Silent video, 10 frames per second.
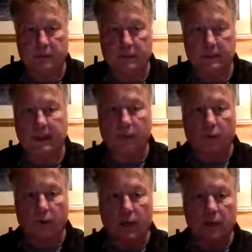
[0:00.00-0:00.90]

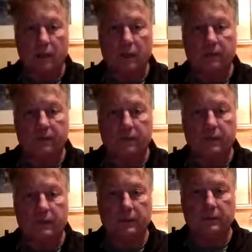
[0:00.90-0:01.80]
terroir, if you
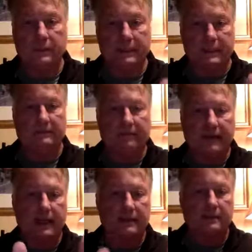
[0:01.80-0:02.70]
will, is in
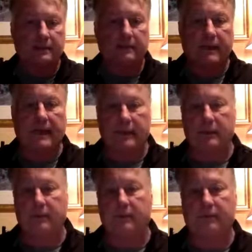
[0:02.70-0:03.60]
fact that
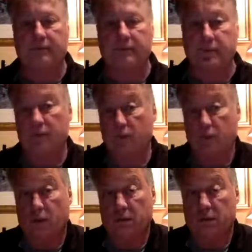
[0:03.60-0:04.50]
of the New
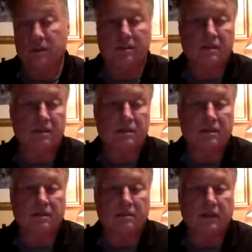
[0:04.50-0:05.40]
World.
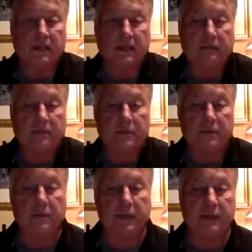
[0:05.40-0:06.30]
It's a California
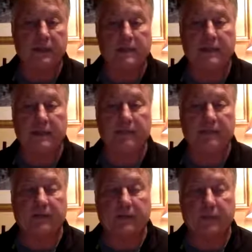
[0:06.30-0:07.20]
wine. It's a Napa
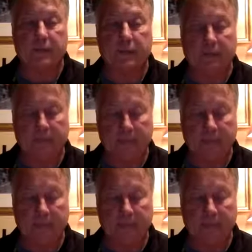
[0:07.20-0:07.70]
Valley wine.